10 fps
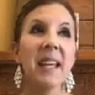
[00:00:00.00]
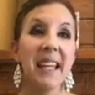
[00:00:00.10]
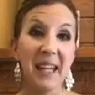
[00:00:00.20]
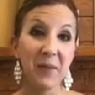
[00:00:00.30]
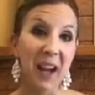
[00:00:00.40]

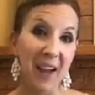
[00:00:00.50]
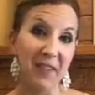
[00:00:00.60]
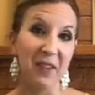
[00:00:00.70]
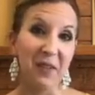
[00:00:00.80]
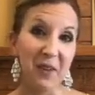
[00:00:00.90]
he would have
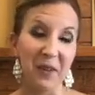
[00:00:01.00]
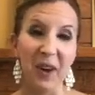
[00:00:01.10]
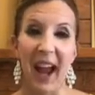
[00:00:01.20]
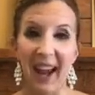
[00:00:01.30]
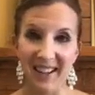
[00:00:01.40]
a
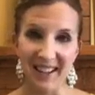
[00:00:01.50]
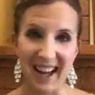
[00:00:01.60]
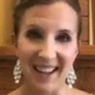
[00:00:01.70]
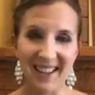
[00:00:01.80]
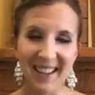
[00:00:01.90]
diffuser at his
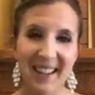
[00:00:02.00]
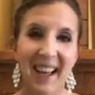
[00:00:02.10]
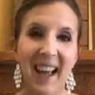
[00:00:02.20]
desk.